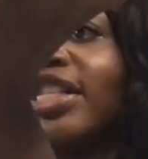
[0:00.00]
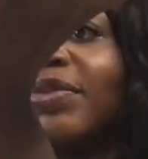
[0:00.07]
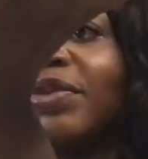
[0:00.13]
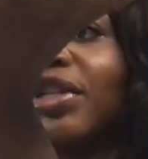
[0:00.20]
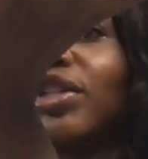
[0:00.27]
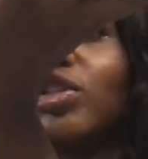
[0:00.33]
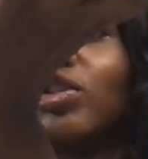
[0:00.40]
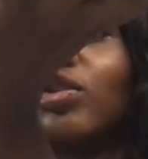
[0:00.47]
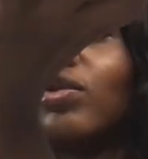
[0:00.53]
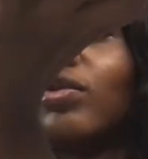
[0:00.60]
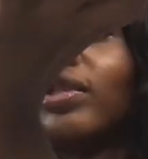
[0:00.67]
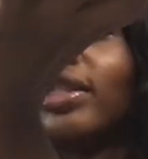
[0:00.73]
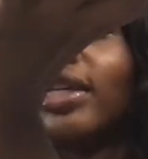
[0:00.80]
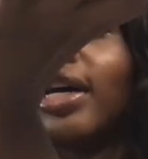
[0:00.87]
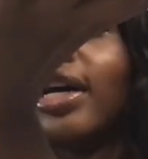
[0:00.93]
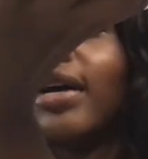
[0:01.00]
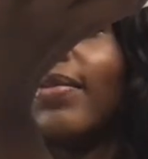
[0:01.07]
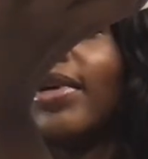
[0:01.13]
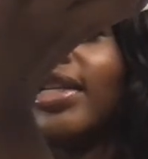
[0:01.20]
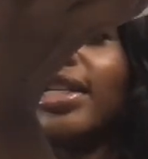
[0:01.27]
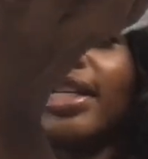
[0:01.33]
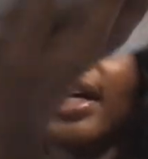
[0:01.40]
dip into some
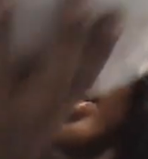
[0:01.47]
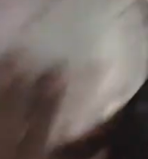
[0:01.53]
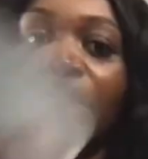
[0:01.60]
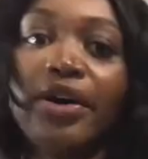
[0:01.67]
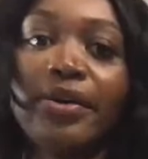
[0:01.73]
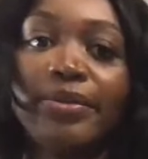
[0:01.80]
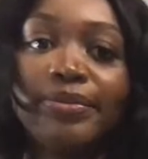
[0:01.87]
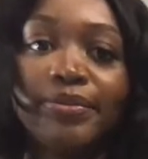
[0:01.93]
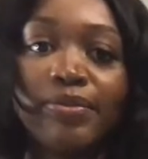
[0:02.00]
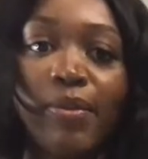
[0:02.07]
yellow.